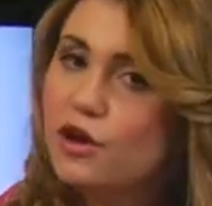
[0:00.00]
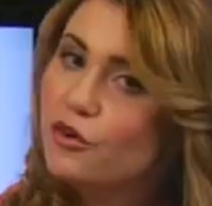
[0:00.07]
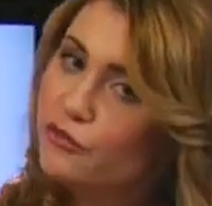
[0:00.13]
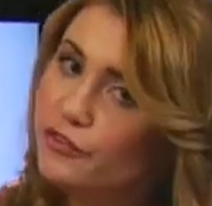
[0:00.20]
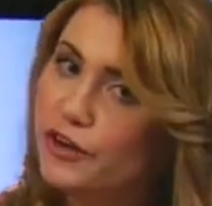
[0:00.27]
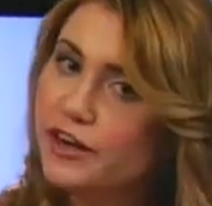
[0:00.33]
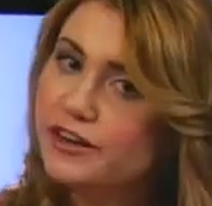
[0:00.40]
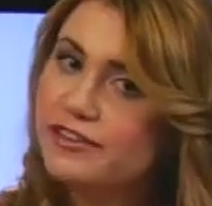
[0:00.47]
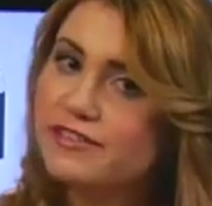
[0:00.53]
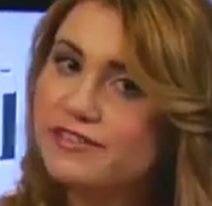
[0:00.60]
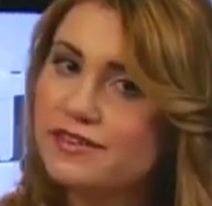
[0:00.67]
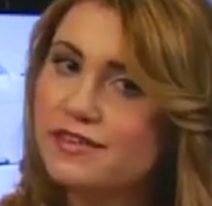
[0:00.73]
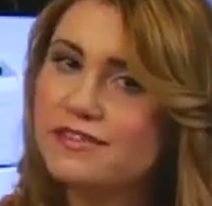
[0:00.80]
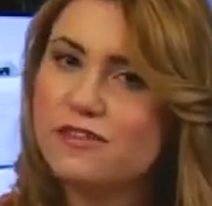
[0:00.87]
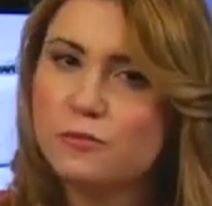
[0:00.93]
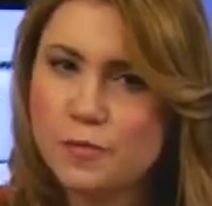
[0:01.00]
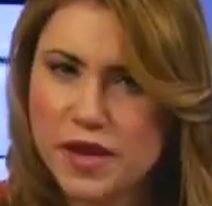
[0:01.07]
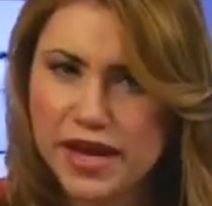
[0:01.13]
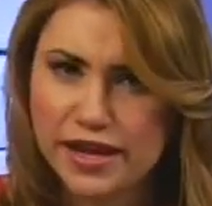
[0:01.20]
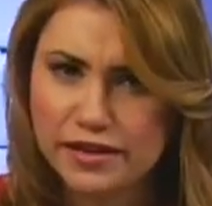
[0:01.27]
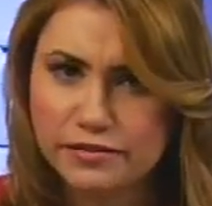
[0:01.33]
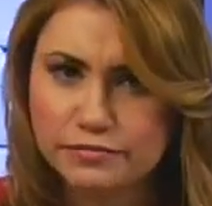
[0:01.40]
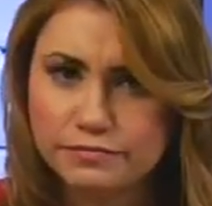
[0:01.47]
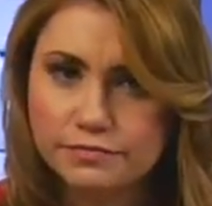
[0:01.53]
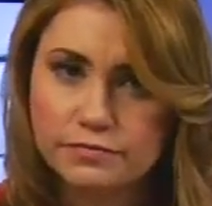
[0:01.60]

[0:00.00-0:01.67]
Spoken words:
First is speed.